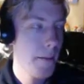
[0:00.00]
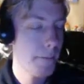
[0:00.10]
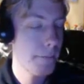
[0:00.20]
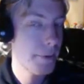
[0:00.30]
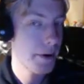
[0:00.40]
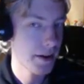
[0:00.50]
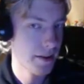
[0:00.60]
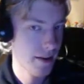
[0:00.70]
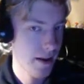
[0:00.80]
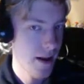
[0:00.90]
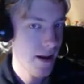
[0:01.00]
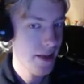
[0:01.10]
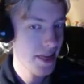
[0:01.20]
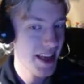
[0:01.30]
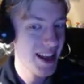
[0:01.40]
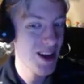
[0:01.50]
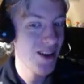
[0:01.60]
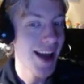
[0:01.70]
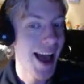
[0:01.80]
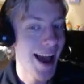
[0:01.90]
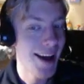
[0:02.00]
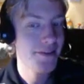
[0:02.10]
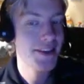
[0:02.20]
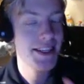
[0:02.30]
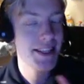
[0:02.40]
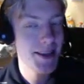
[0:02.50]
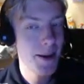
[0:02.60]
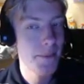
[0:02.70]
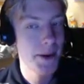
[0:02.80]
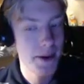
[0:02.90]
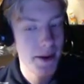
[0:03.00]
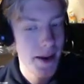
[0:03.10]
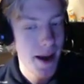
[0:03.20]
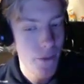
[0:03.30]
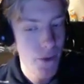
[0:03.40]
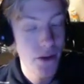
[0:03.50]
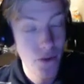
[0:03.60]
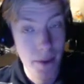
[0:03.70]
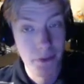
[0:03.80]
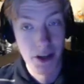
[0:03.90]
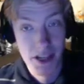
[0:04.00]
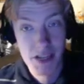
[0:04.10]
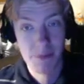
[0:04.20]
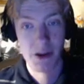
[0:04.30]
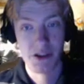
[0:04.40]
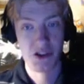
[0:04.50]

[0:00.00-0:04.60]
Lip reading: But they don't have to summon a Raidraptor Xyz monster.